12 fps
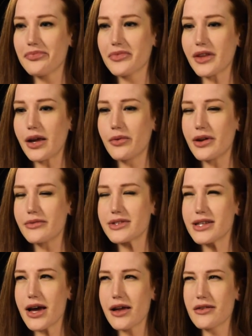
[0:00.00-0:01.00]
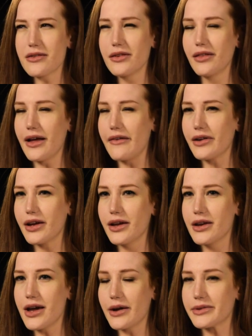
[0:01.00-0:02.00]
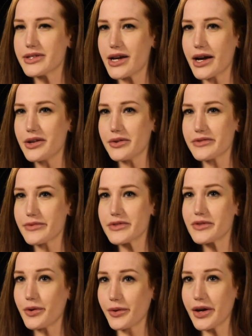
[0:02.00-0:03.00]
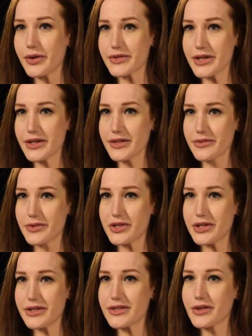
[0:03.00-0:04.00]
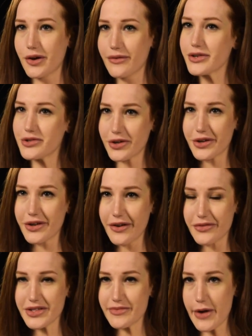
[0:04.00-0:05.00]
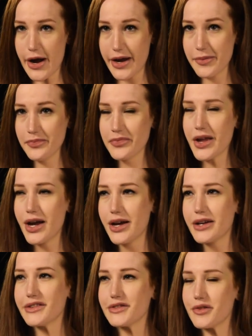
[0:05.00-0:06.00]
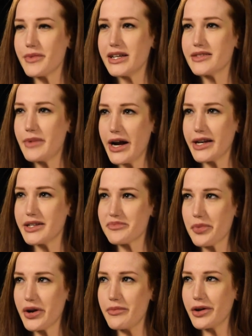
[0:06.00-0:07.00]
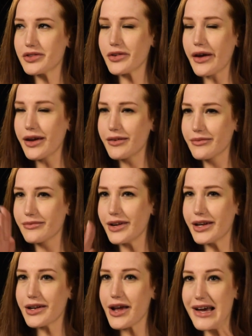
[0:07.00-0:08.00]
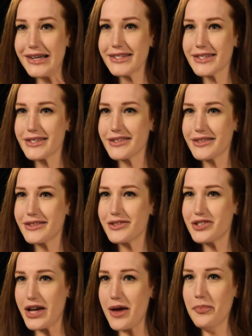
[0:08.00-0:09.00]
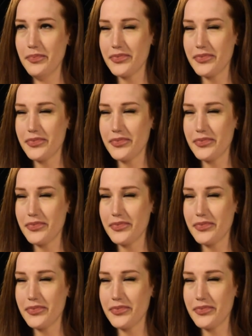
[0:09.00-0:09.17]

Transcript: like when I was 10 or 11, I was diagnosed with scoliosis, which is curvature of the spine. So my spine is pretty much like in an S shape.